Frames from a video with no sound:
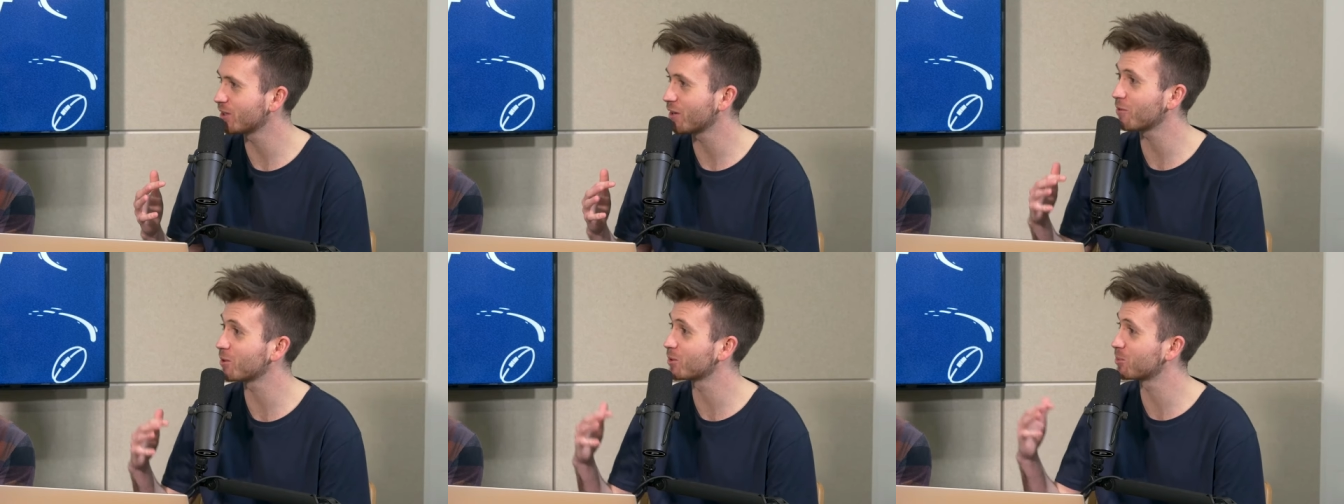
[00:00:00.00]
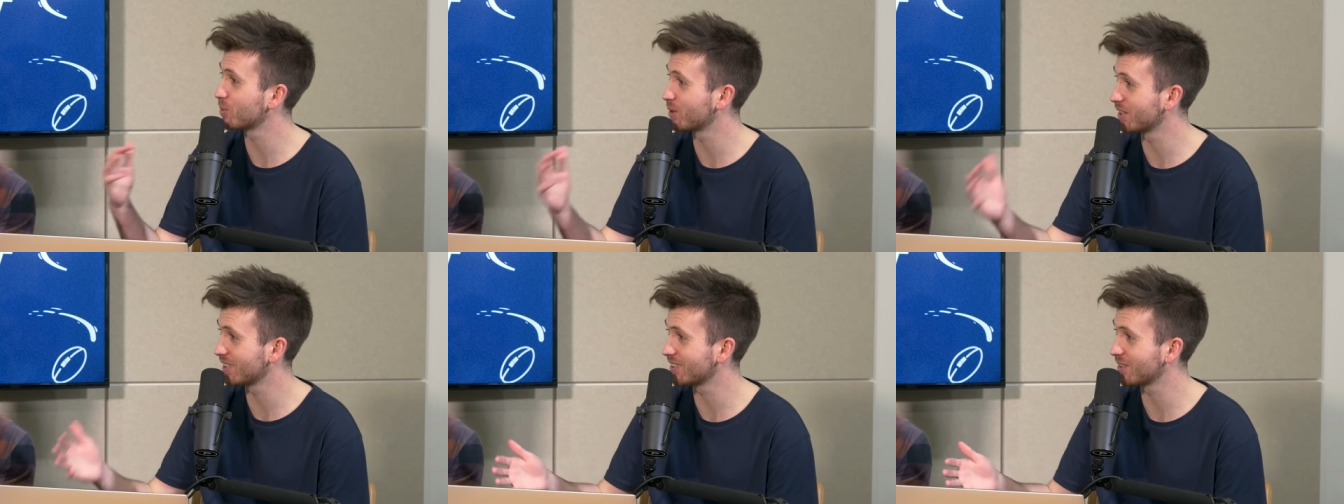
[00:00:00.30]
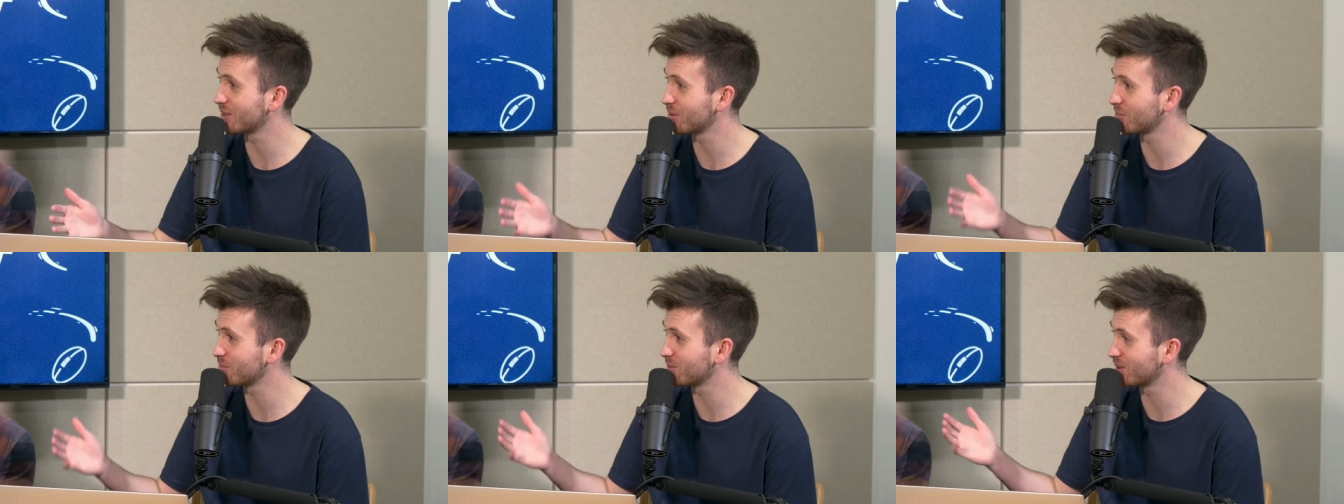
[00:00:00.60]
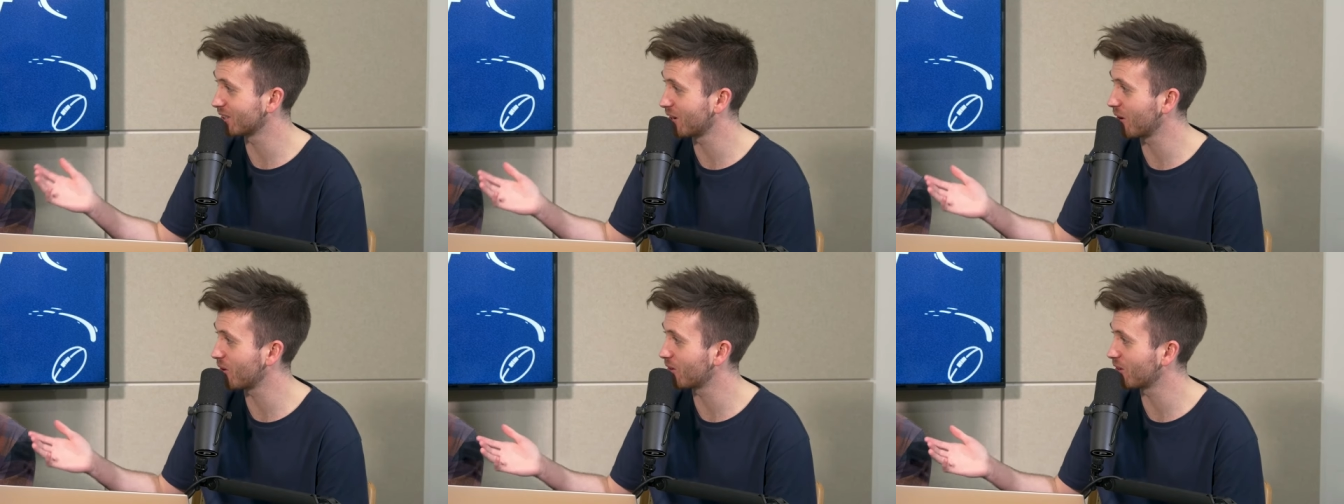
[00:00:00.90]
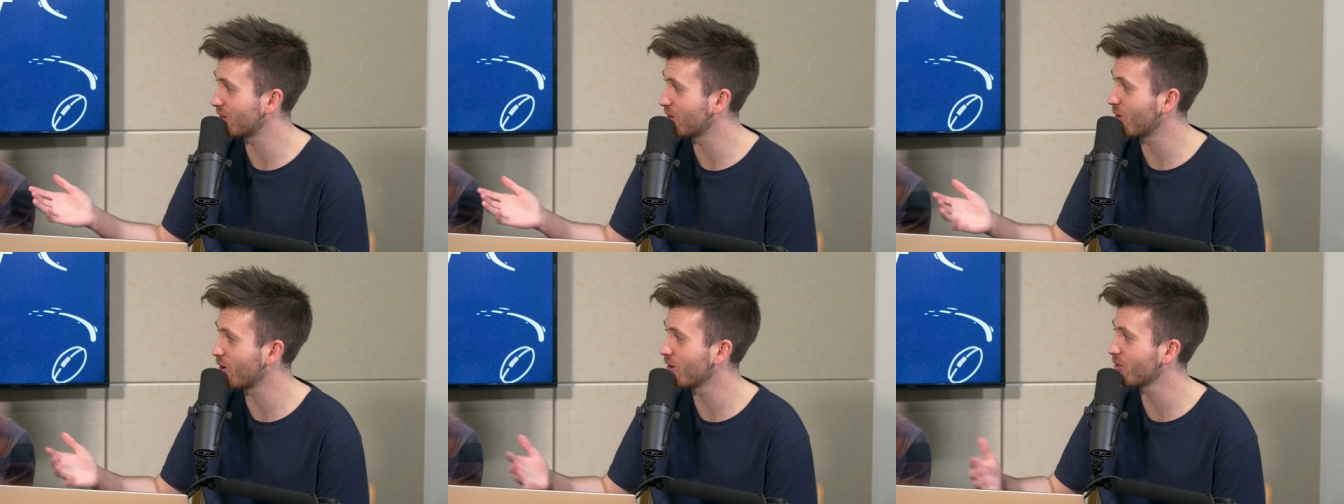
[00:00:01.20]
Everyone's predicting them to go to
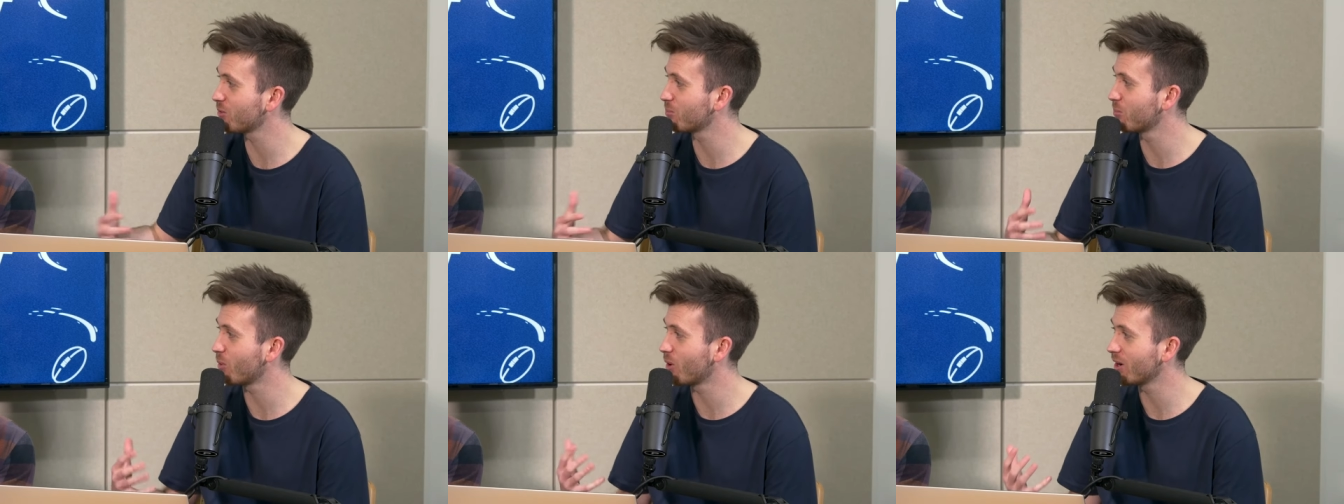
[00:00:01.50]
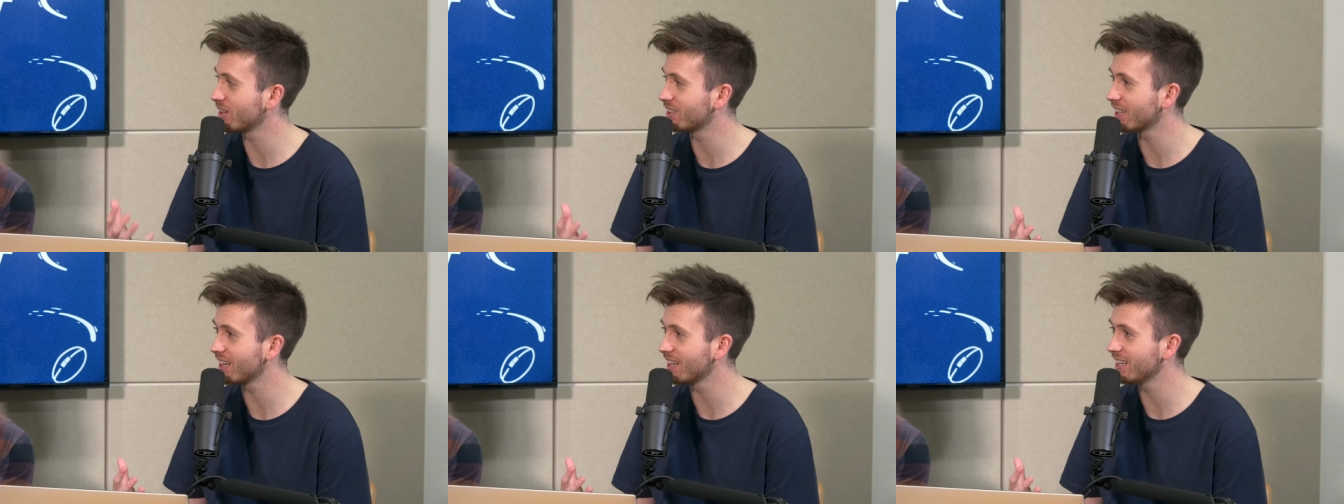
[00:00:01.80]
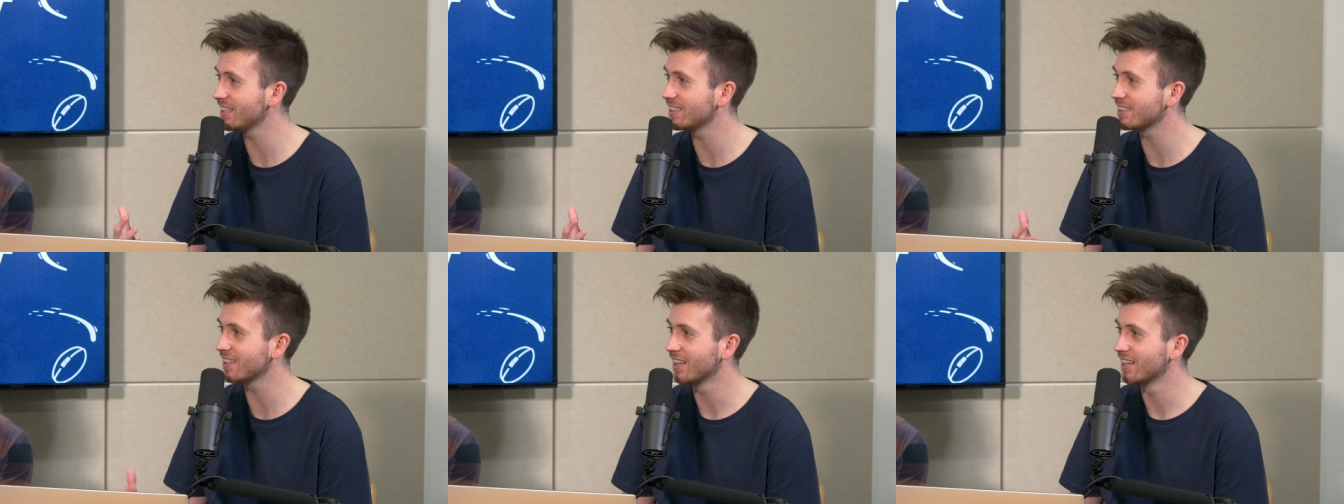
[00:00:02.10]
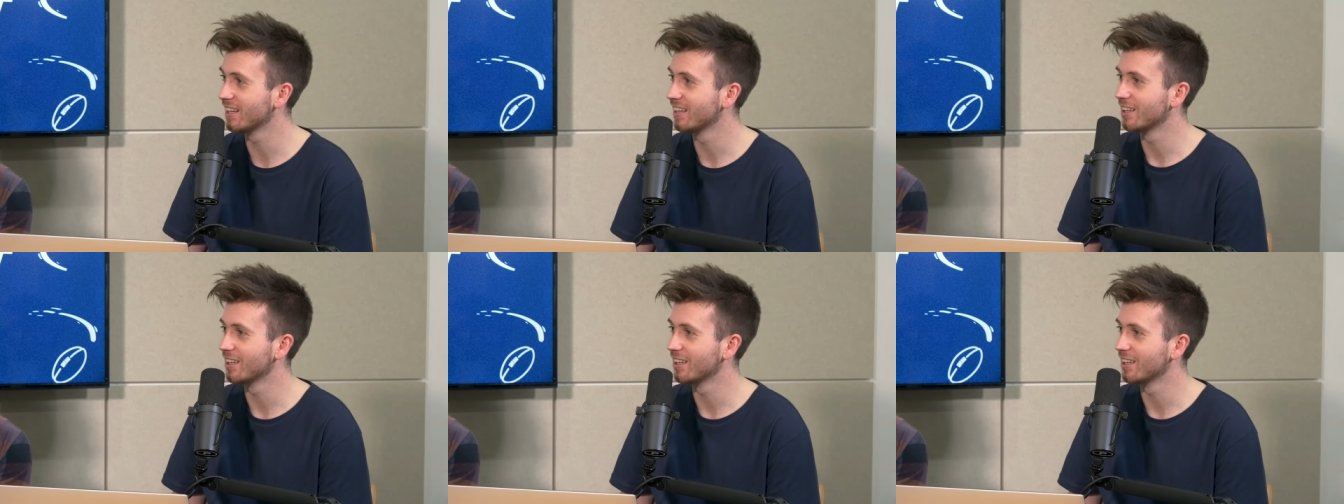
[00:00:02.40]
ninth. My D's,